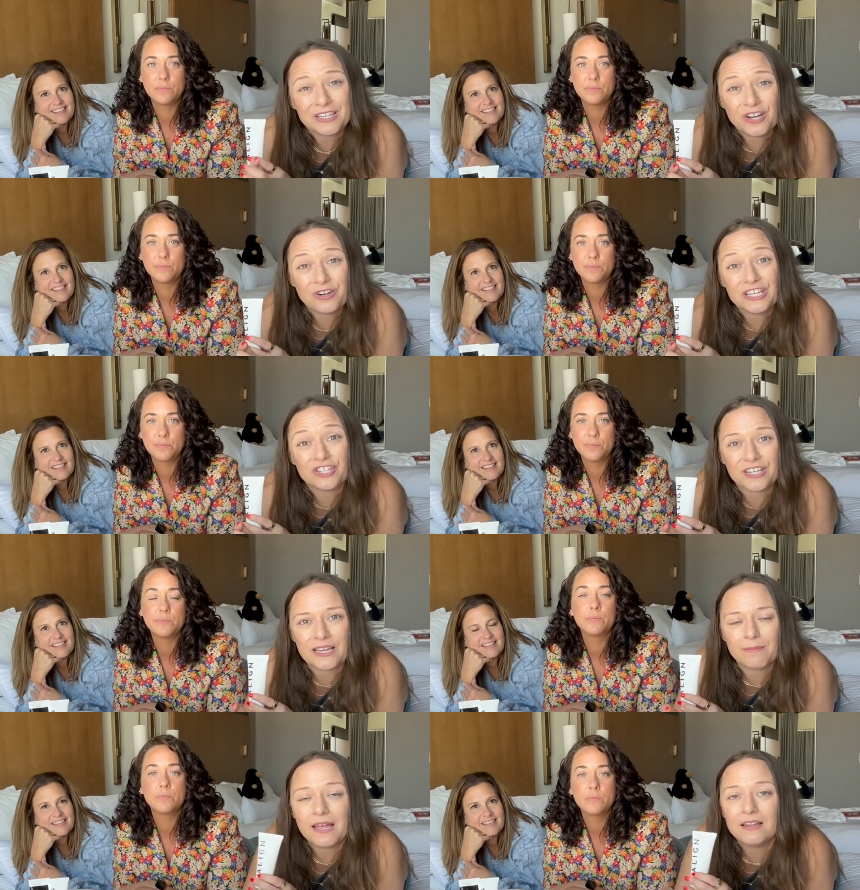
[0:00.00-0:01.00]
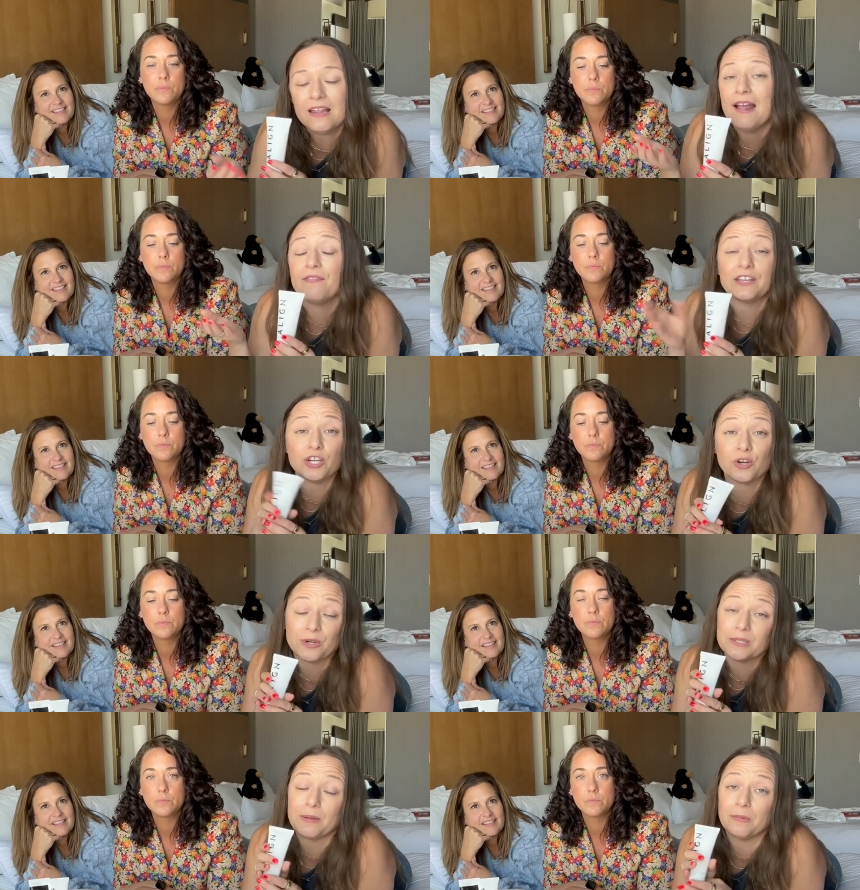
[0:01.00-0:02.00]
Speaker 1: code in your email that you're
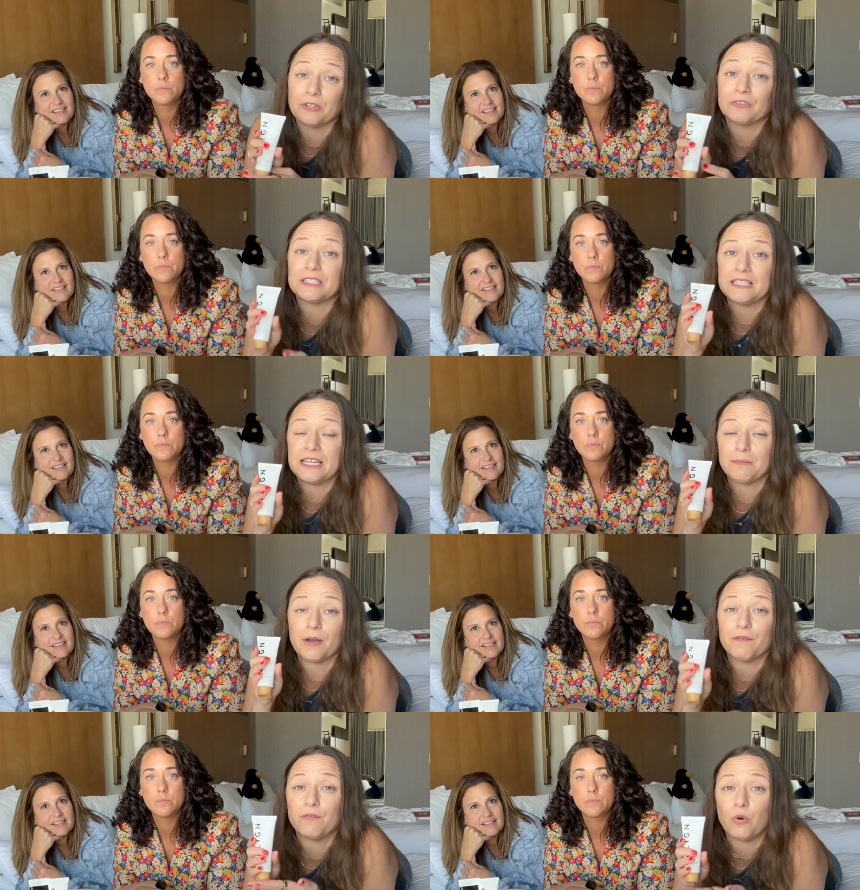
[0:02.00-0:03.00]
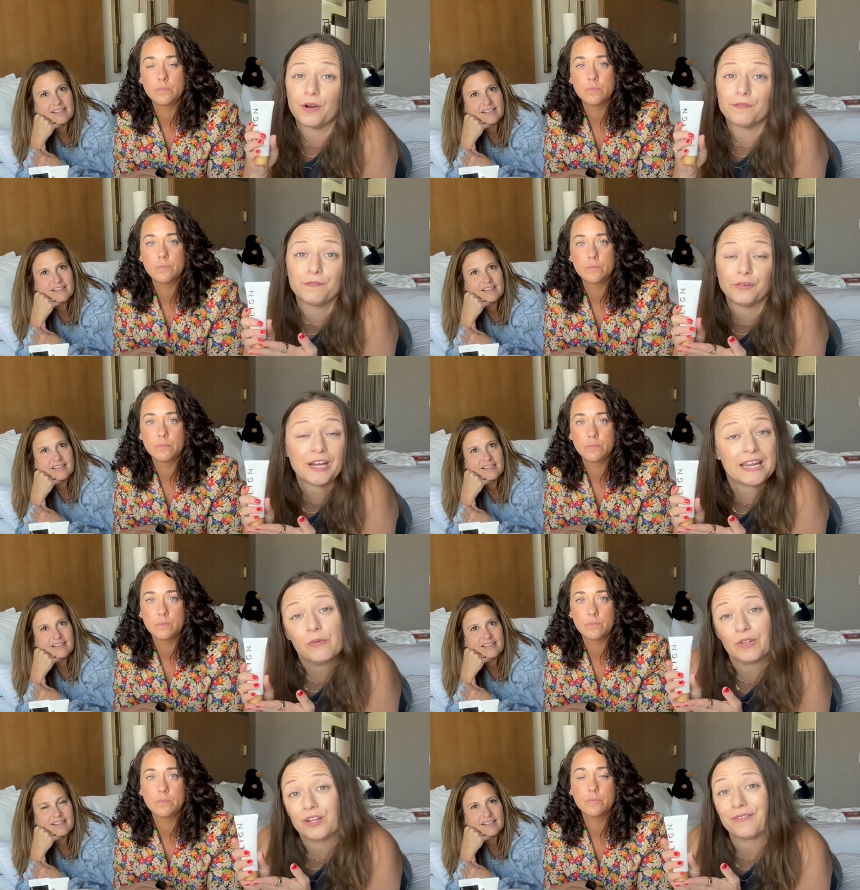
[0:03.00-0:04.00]
going to be able to redeem for free
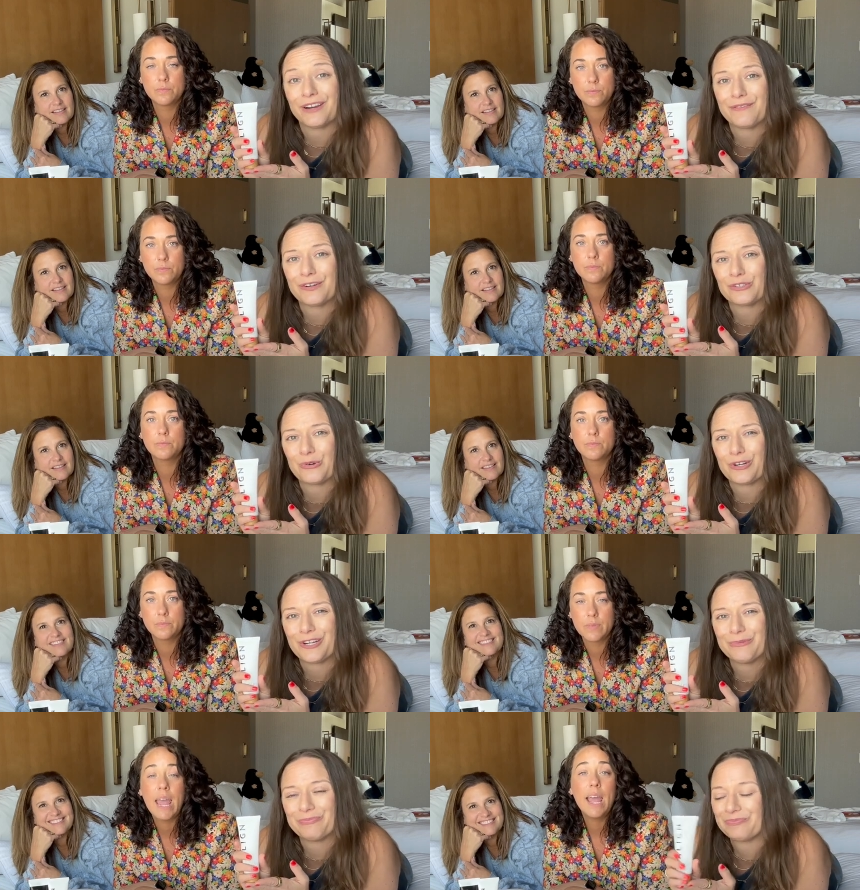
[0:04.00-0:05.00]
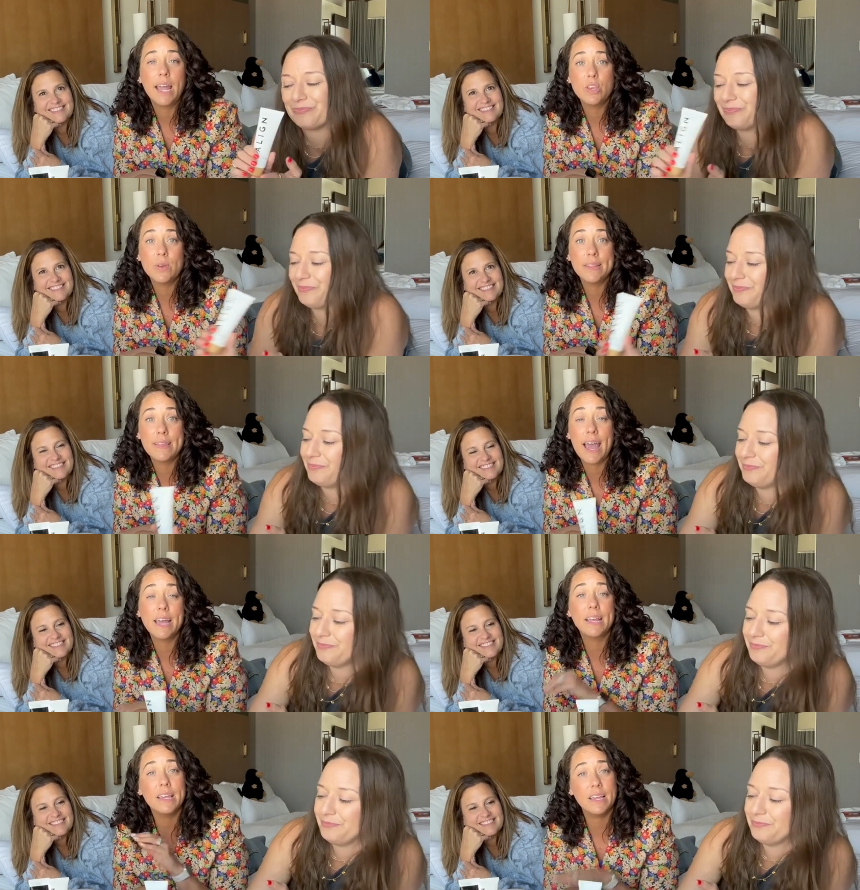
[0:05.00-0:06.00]
with your very first order. And you get
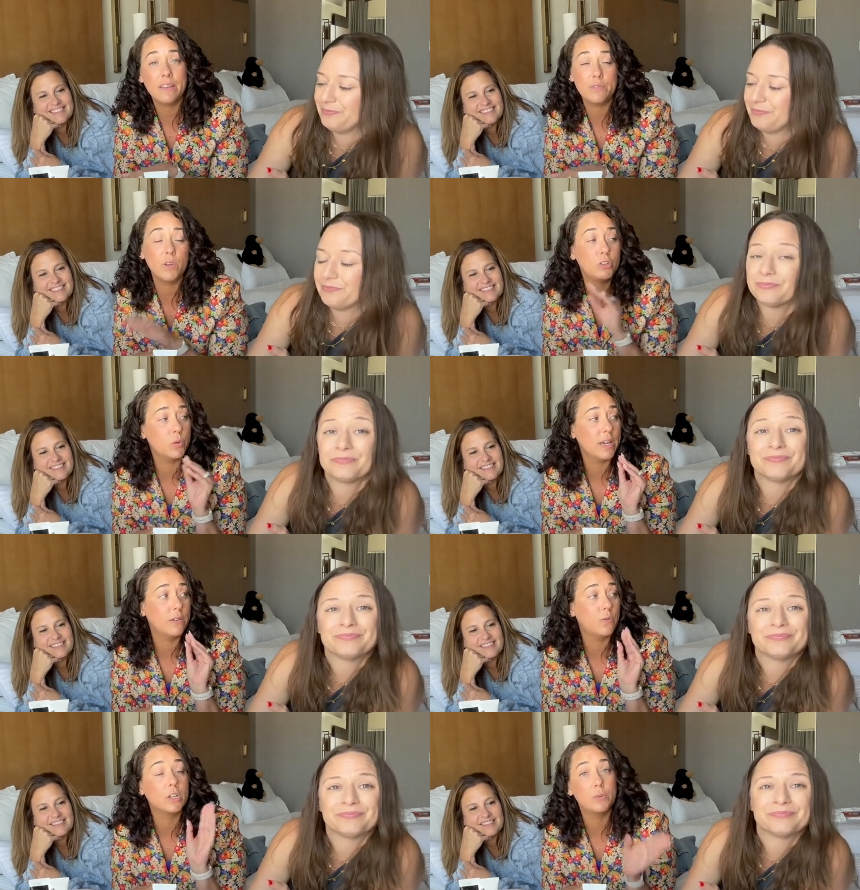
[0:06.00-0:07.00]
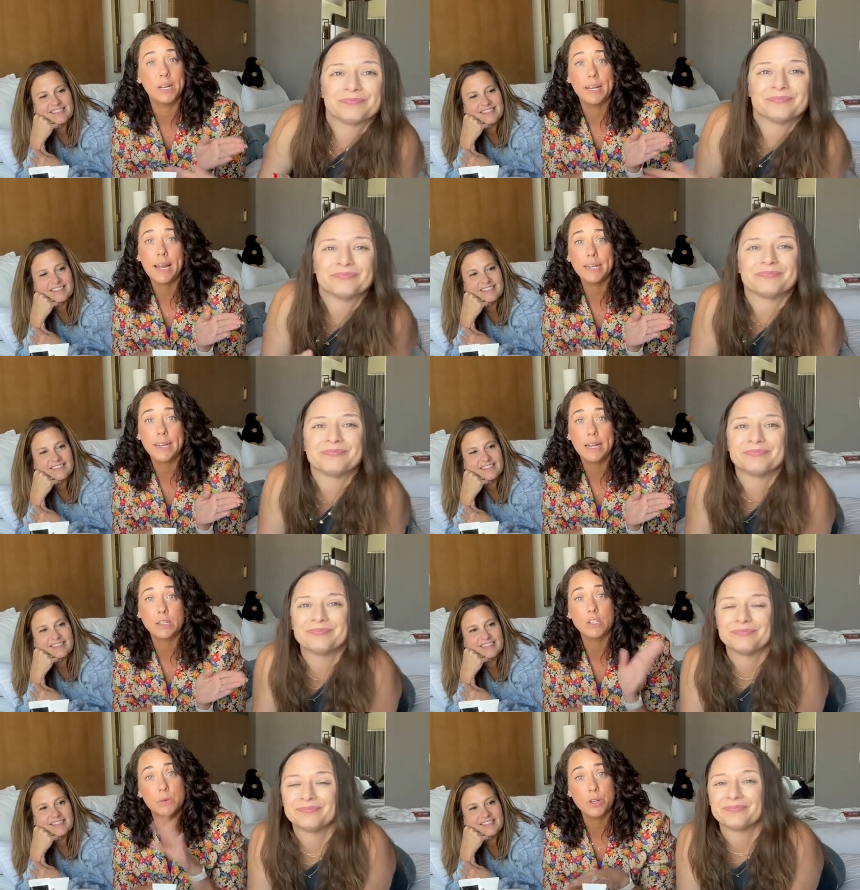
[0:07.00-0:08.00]
that
Speaker 2: if you join for twenty-nine
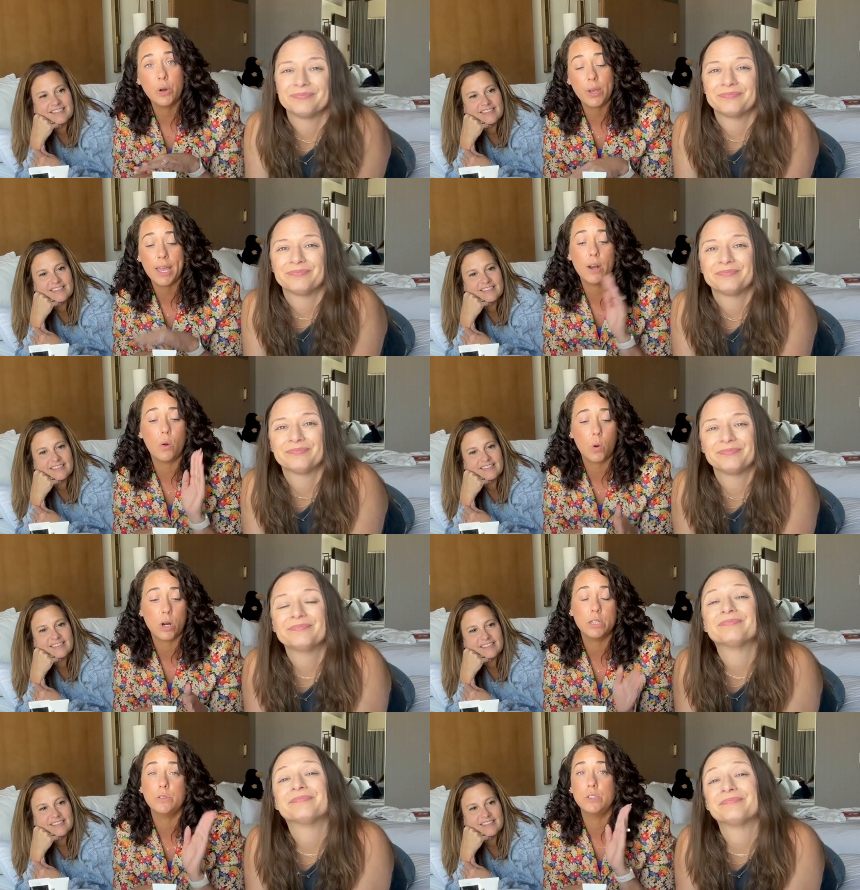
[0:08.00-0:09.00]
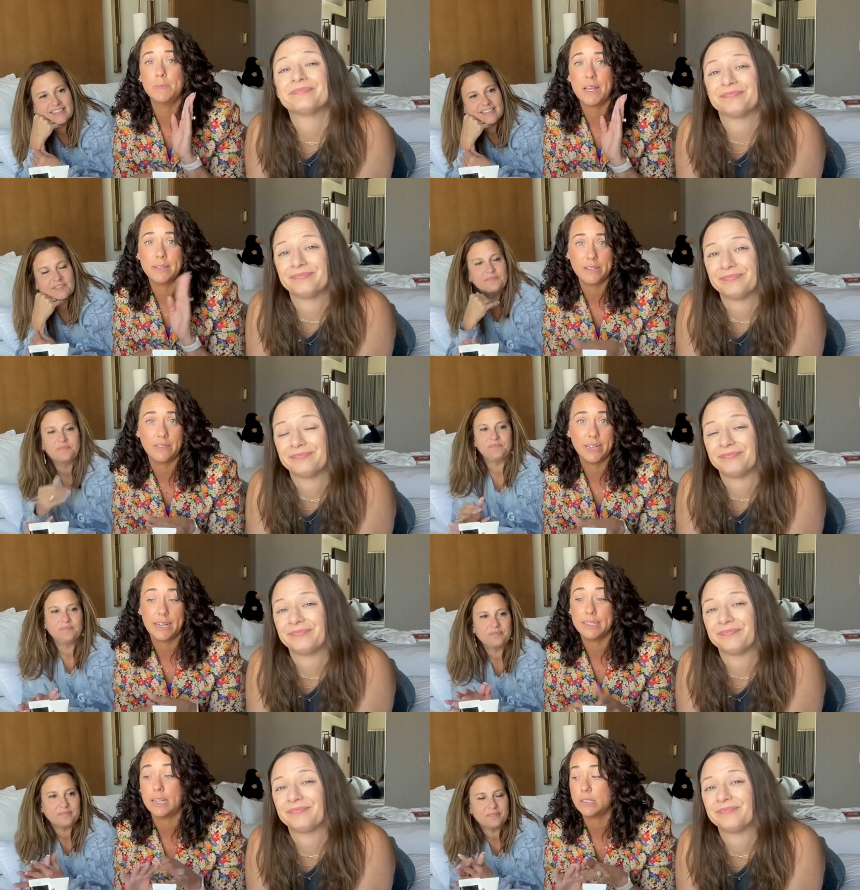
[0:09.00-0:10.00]
dollars with no kit, or you spend the
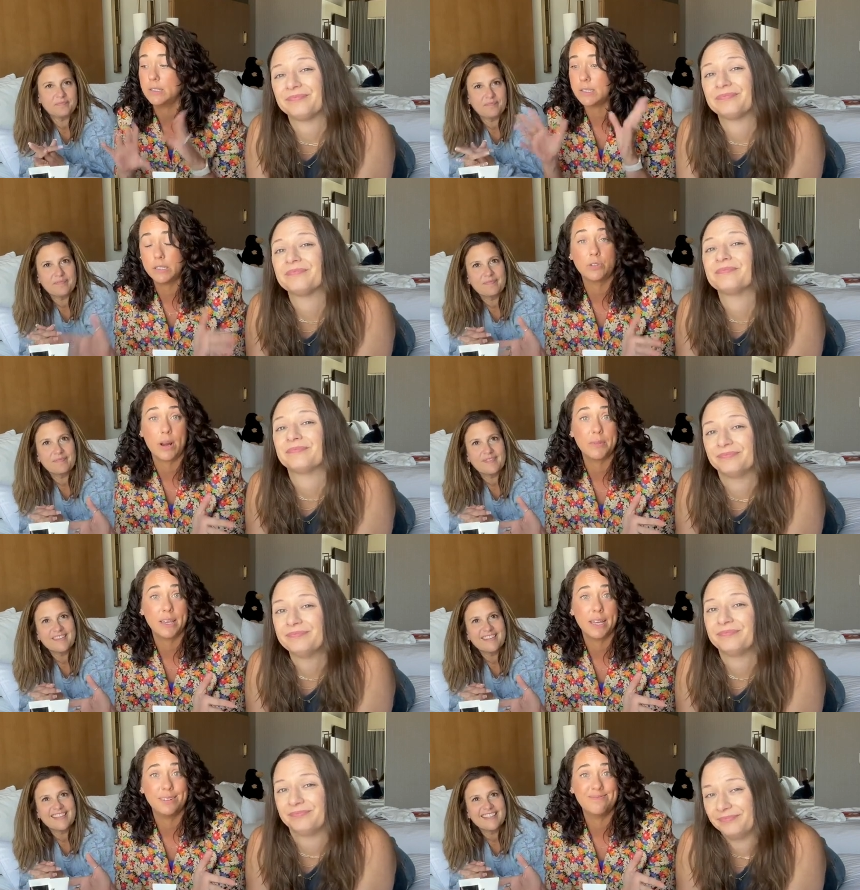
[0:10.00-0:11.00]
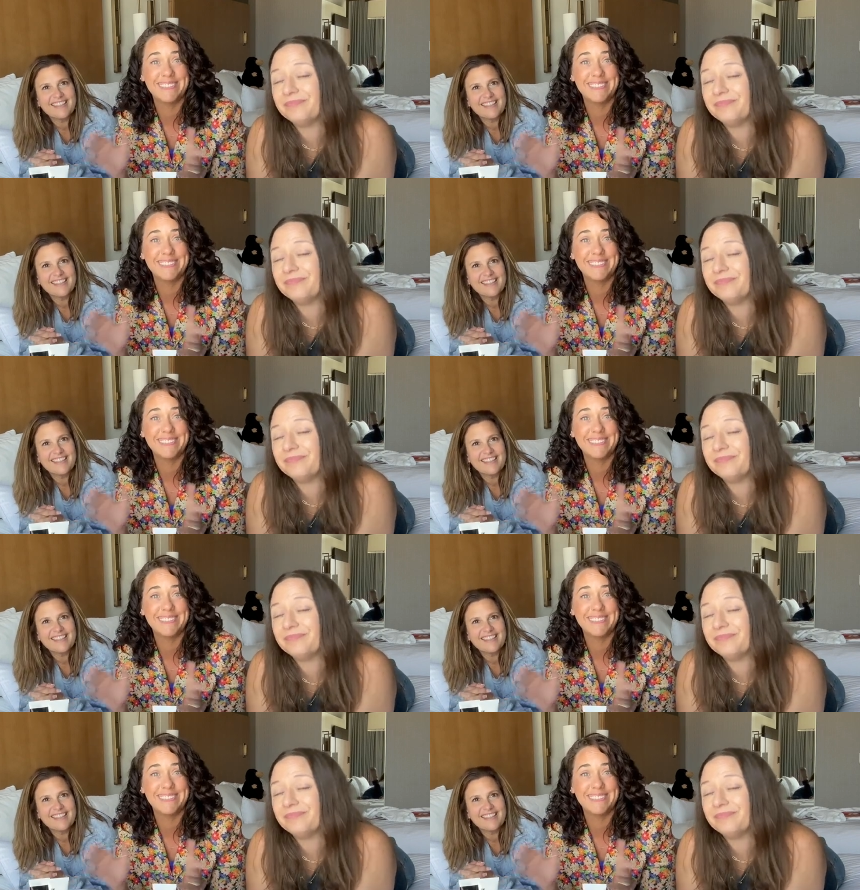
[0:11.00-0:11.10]
seventy-nine dollars to grab the kit.